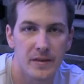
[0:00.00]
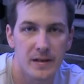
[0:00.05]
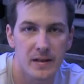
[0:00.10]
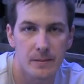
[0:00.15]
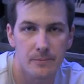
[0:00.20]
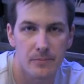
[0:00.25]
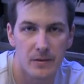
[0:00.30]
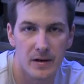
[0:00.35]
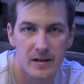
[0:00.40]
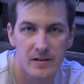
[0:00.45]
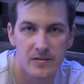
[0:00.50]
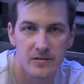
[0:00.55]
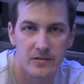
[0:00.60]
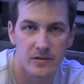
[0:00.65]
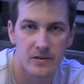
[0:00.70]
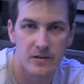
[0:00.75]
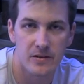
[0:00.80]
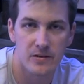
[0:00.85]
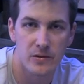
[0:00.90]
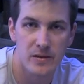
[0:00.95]
thing that Brandon
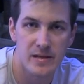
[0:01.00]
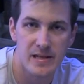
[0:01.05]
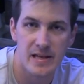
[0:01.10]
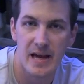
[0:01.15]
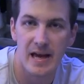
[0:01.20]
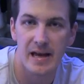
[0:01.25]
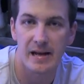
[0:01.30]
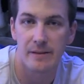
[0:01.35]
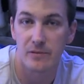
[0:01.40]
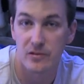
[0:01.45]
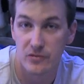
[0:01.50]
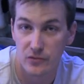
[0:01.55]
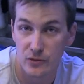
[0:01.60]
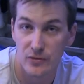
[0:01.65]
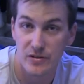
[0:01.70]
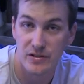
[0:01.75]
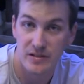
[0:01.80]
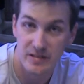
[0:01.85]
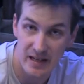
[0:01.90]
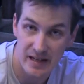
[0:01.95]
started doing that had him
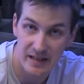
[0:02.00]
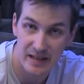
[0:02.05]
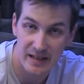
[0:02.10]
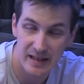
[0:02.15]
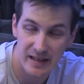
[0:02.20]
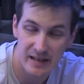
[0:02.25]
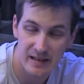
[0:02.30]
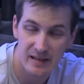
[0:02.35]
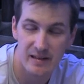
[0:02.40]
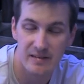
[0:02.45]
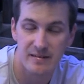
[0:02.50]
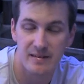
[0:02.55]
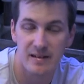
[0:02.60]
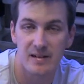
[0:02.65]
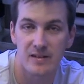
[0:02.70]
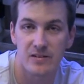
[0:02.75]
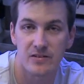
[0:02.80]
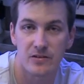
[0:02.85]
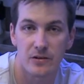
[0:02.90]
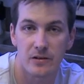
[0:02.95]
enjoy his tank again is that
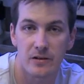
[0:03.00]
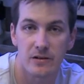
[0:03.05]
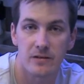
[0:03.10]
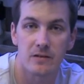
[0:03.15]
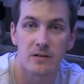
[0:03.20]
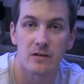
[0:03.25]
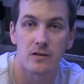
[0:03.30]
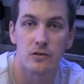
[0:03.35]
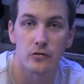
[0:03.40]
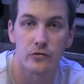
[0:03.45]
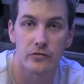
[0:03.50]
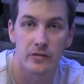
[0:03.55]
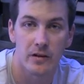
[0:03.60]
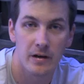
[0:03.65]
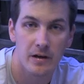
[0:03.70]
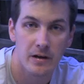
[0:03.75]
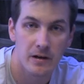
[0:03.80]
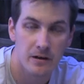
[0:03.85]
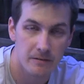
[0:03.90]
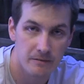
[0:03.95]
he started to use
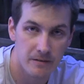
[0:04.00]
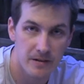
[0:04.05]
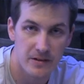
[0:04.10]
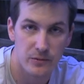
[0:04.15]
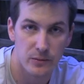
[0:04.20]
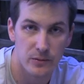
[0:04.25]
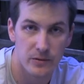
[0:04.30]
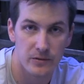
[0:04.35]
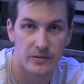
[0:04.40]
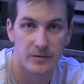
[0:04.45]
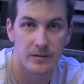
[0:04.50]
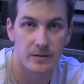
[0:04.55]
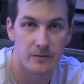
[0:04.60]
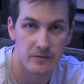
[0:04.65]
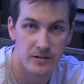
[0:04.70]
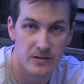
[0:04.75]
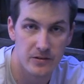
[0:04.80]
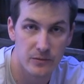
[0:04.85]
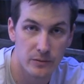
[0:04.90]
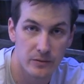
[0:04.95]
rituals. Now,
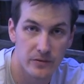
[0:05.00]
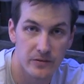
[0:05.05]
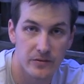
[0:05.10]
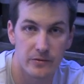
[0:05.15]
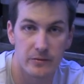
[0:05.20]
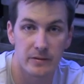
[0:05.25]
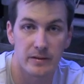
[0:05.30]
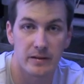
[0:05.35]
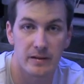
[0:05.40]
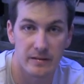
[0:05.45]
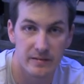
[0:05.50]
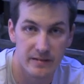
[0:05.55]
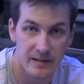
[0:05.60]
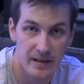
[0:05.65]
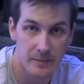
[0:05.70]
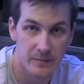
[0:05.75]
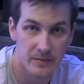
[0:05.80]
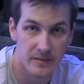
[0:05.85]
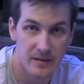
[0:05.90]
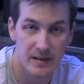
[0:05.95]
ritual is doing the
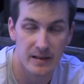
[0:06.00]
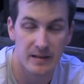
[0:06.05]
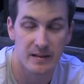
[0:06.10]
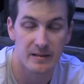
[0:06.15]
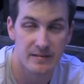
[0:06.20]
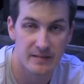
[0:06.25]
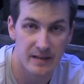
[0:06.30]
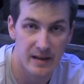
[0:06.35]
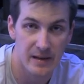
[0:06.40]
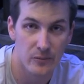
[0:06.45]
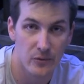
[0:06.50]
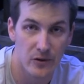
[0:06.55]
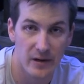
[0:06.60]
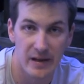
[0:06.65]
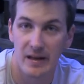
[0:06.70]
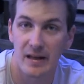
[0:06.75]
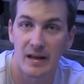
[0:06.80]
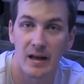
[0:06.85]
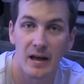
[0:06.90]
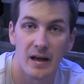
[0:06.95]
same thing the same
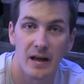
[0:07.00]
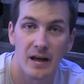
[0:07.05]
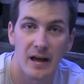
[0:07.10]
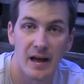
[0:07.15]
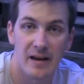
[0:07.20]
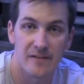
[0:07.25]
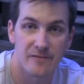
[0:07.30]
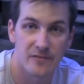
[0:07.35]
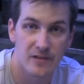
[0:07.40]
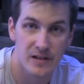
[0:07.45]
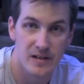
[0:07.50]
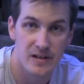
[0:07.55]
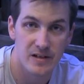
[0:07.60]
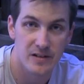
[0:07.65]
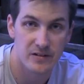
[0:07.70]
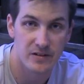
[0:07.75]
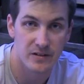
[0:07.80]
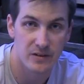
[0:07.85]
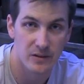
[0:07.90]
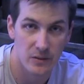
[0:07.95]
way every
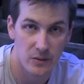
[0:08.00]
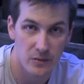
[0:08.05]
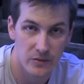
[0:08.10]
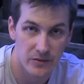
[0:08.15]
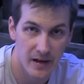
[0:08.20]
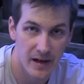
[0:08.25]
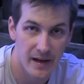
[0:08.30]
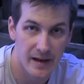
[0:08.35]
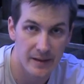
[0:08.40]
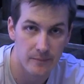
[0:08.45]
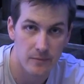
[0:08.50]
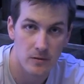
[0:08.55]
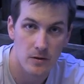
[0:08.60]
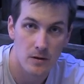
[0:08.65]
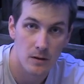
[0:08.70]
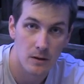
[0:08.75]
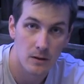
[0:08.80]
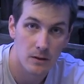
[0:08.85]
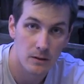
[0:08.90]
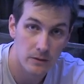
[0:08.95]
single time.
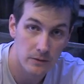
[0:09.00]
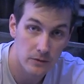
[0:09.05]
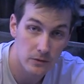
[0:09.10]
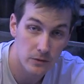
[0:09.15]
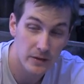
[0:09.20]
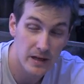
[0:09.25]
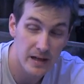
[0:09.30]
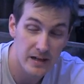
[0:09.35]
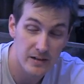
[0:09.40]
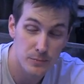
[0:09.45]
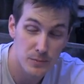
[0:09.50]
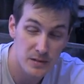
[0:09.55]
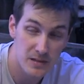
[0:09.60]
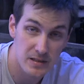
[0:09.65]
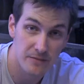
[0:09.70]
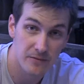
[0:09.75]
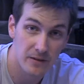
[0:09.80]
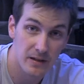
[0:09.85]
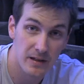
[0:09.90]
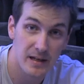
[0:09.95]
Let's look at it
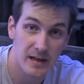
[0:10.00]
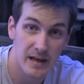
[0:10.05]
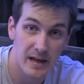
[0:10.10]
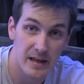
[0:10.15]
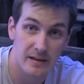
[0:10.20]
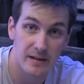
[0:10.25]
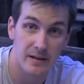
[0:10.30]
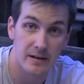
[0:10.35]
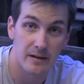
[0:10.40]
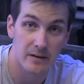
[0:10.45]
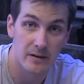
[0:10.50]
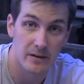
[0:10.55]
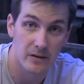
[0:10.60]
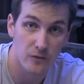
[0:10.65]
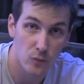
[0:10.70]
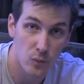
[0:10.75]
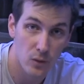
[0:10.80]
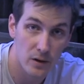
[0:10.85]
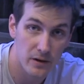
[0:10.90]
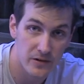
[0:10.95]
specifically in the area
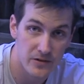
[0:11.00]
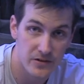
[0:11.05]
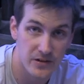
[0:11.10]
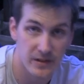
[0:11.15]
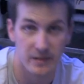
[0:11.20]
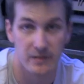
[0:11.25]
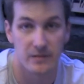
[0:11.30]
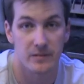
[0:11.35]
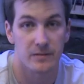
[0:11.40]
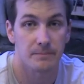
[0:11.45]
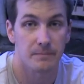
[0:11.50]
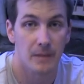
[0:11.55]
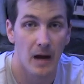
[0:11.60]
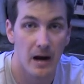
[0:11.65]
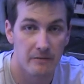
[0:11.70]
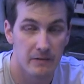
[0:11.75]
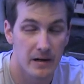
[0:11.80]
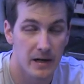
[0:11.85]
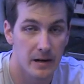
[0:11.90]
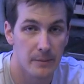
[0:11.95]
of water changes.
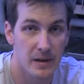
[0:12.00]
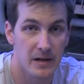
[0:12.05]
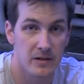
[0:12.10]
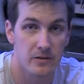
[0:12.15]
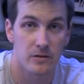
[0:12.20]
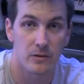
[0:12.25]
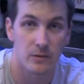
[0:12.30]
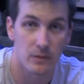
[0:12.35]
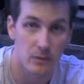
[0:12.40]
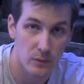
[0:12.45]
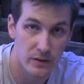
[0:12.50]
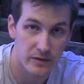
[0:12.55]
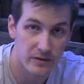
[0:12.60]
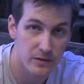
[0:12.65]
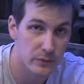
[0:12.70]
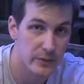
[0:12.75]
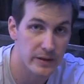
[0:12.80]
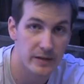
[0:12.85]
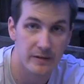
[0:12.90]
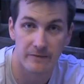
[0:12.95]
I recommend you do a
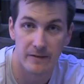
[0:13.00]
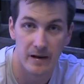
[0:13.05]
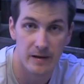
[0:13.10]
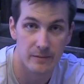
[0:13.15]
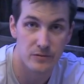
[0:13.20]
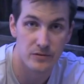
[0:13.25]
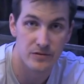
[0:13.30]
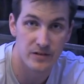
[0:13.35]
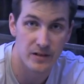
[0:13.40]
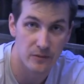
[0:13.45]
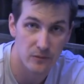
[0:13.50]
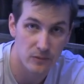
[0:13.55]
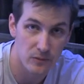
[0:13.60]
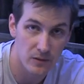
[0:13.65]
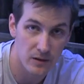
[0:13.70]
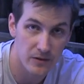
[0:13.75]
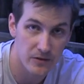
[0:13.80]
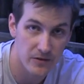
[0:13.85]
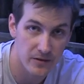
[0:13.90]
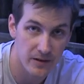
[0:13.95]
once a week 5%
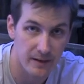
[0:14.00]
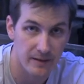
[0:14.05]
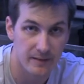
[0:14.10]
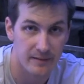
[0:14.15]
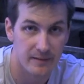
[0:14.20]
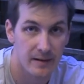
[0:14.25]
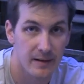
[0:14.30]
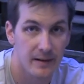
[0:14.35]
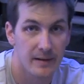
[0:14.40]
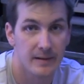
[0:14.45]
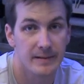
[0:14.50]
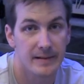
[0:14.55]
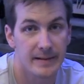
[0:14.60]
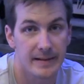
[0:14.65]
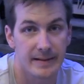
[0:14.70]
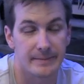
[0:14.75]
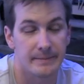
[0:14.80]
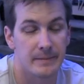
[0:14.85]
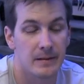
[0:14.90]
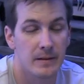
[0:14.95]
water change.
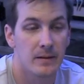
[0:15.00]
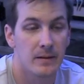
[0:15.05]
Now,